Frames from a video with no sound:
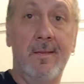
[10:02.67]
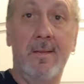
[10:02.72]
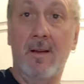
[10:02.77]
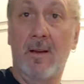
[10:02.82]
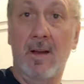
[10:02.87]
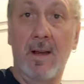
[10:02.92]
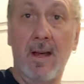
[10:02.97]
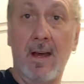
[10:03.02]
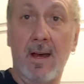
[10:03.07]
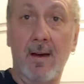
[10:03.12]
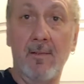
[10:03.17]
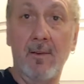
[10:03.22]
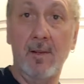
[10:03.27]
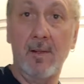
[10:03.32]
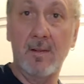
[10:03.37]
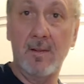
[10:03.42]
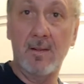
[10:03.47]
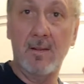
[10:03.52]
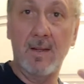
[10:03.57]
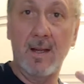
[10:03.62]
There you have it.
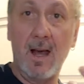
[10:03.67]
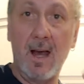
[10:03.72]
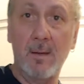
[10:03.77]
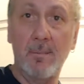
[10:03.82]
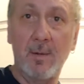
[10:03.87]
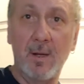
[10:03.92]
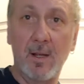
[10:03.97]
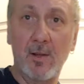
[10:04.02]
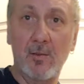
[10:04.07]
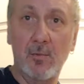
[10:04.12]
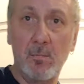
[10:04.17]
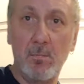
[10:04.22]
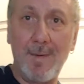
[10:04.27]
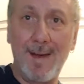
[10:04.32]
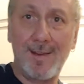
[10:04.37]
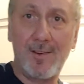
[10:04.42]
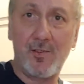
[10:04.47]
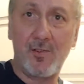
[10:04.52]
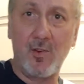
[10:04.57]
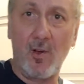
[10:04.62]
The Ibanez
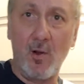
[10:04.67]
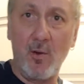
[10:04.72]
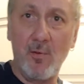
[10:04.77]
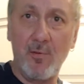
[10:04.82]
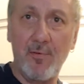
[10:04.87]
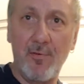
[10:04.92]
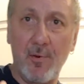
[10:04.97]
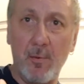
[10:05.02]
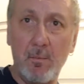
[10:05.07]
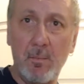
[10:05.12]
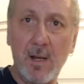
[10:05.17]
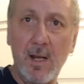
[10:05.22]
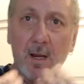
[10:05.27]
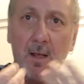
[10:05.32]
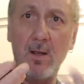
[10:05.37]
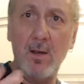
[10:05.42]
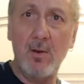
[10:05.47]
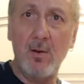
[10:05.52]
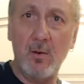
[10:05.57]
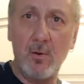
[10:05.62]
Mezzo from me to
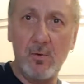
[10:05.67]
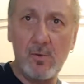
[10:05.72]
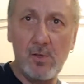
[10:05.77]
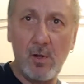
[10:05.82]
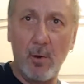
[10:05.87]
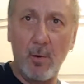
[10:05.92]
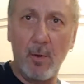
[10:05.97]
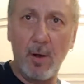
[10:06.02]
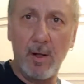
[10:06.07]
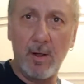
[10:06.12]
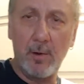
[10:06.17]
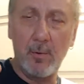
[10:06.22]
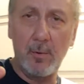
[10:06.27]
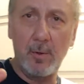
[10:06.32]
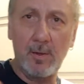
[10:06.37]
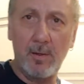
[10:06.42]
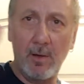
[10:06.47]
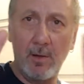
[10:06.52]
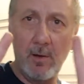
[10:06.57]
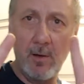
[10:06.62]
you, Joe
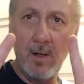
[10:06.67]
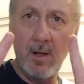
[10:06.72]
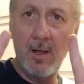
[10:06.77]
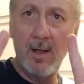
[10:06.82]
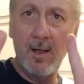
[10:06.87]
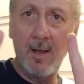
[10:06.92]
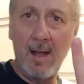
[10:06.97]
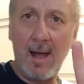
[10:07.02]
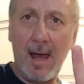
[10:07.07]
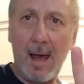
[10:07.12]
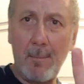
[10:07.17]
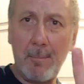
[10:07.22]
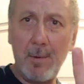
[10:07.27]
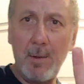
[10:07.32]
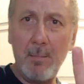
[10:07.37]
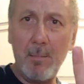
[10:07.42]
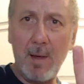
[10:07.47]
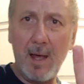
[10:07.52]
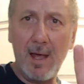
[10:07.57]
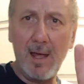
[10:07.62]
Iaquinto. Happy
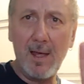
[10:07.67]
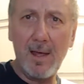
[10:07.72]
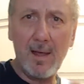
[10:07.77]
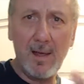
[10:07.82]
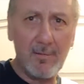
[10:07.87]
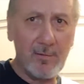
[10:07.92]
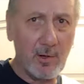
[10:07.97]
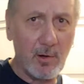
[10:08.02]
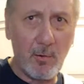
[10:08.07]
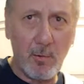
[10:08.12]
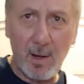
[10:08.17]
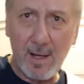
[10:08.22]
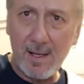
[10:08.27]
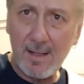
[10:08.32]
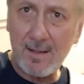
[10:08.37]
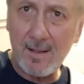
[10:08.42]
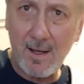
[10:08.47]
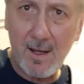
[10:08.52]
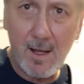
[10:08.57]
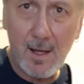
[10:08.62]
May. Have a
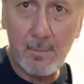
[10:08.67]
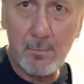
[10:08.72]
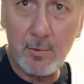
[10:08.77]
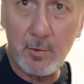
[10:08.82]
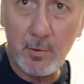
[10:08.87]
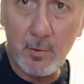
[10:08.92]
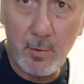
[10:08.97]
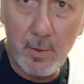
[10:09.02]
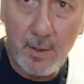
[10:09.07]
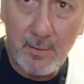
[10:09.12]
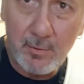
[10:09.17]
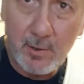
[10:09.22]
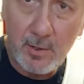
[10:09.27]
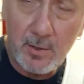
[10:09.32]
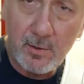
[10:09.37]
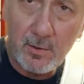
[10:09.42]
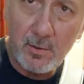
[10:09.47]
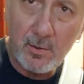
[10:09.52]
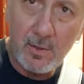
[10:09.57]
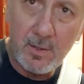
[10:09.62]
great time doing whatever you're
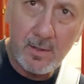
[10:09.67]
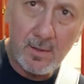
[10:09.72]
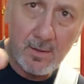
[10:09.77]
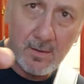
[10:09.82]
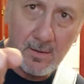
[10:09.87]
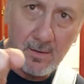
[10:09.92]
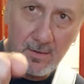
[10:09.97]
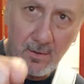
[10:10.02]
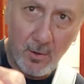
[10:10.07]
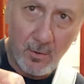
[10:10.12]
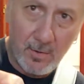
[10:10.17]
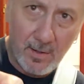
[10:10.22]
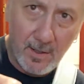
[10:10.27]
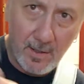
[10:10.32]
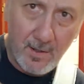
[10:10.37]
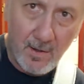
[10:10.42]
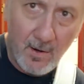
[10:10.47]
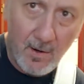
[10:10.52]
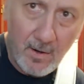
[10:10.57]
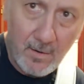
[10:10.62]
doing. Don't
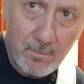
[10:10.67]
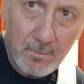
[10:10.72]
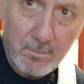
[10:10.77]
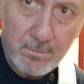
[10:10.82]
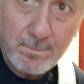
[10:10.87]
get caught.